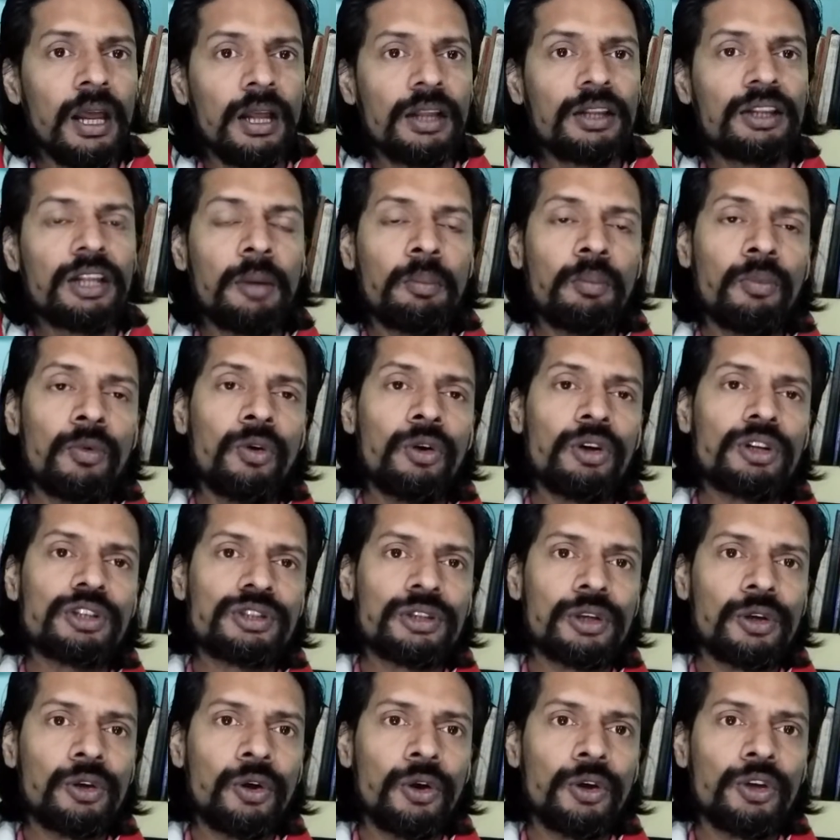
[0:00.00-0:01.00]
The more
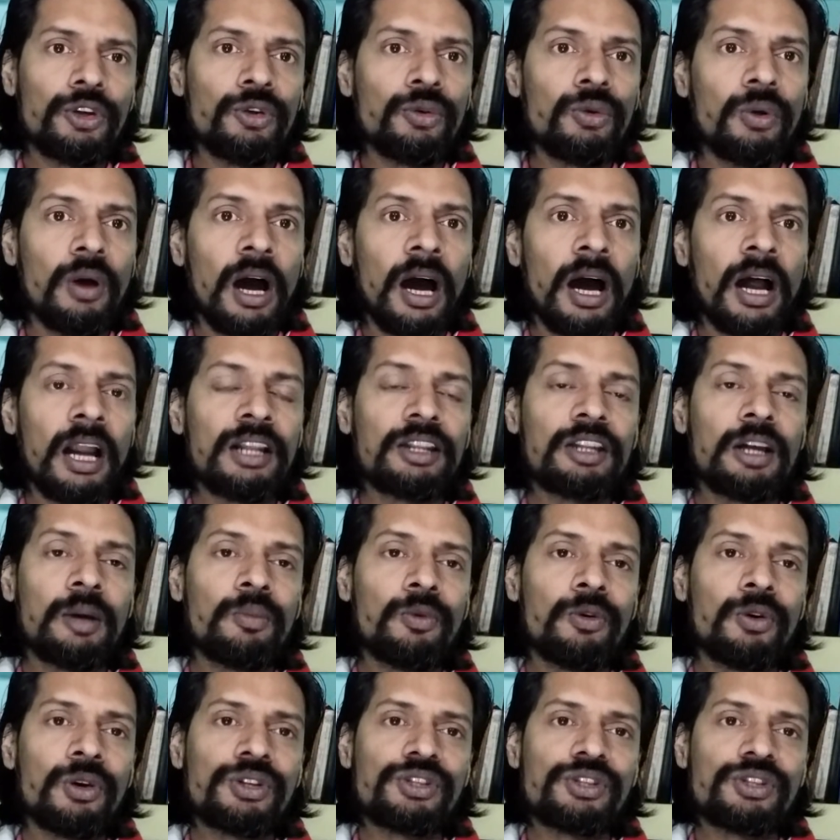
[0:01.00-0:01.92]
slow you are, the more